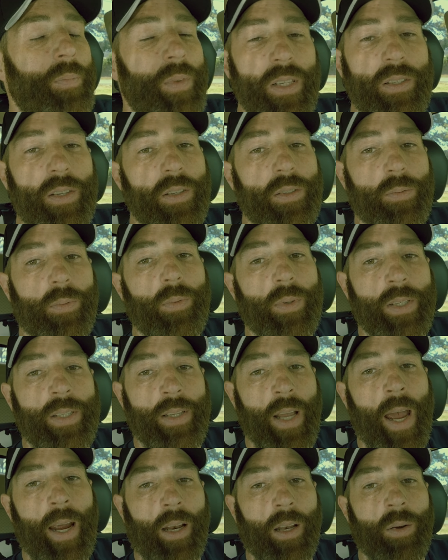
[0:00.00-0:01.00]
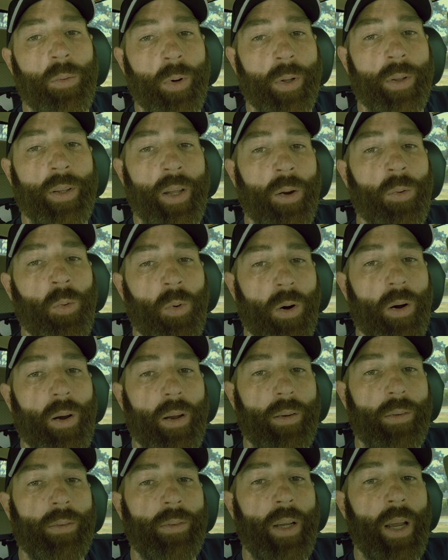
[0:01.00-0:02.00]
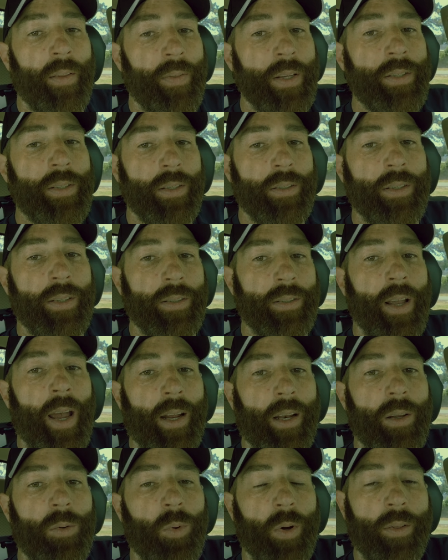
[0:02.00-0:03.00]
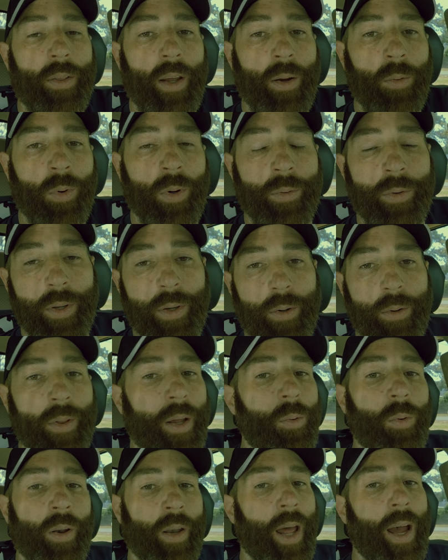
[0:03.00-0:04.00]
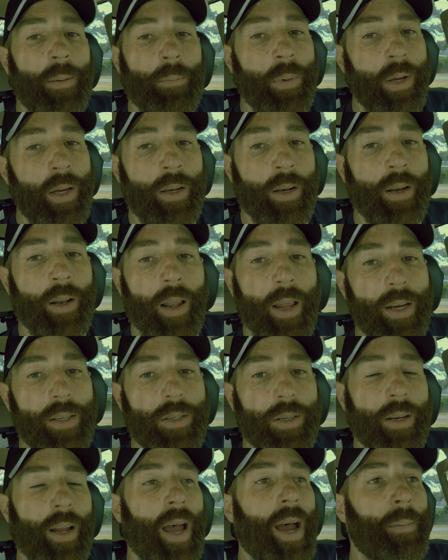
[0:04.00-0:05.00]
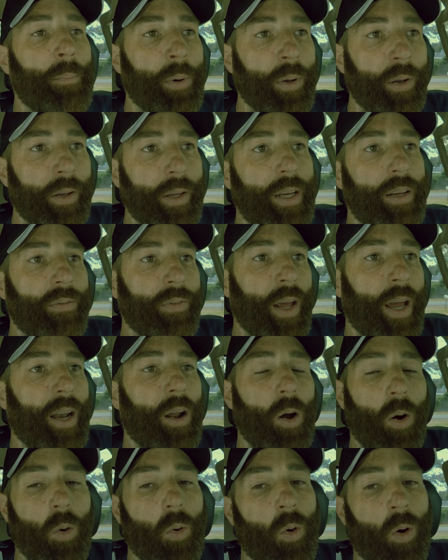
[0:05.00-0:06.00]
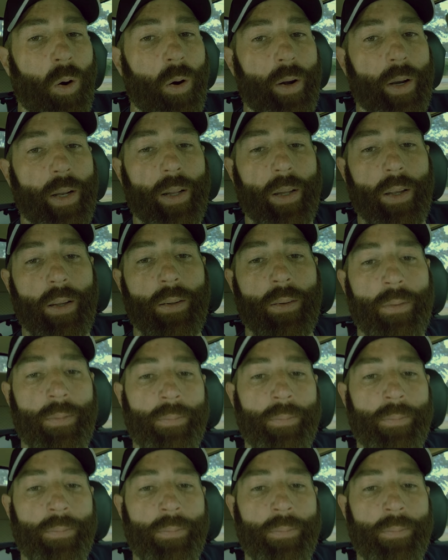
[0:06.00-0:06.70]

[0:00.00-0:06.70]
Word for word: This is exactly what they want. And this is exactly what they will do. There will not be an election. I believe that wholeheartedly.